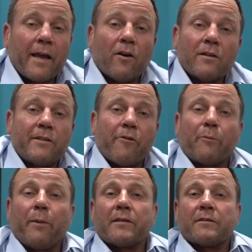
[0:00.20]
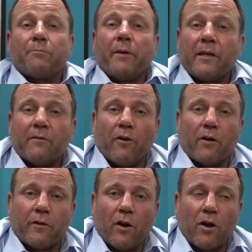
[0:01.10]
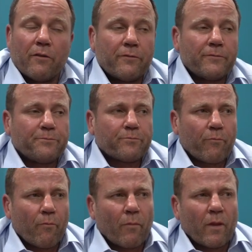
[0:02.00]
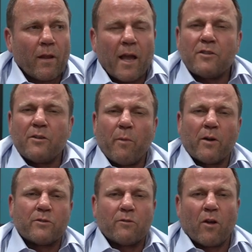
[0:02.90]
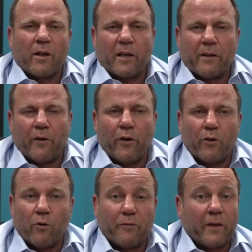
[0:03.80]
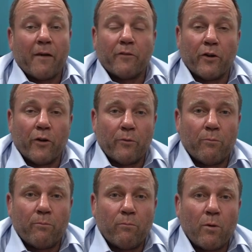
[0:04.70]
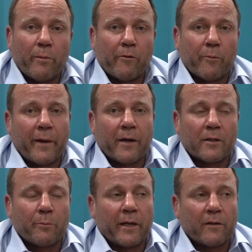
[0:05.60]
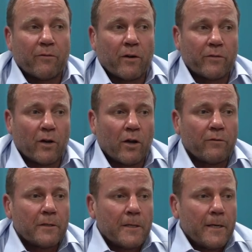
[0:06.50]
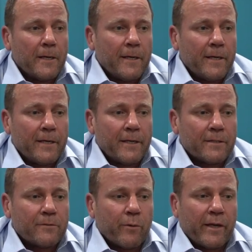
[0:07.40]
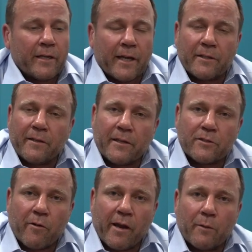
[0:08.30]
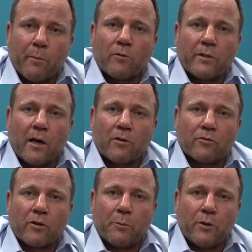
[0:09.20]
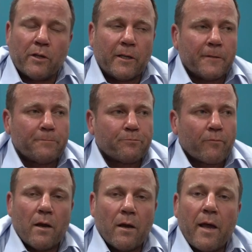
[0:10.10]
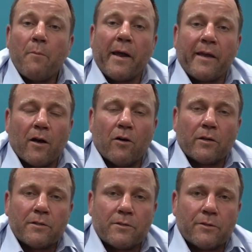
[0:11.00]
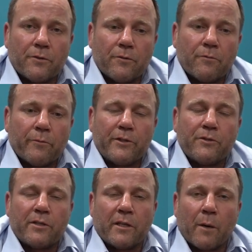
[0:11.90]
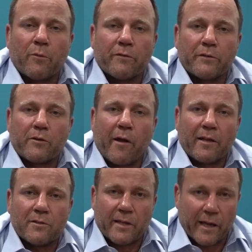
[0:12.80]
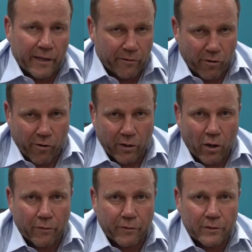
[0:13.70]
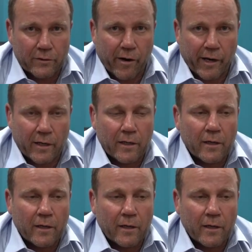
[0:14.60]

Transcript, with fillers: Hey guys, Derek Best, Beacon Fight for Life. As you most likely have heard, or if you haven't heard, what we're about at the Beacon Fight for Life is reconnecting the Australian multicultural community. Our main goal is to reduce the number of Australians taking their own life in Australia.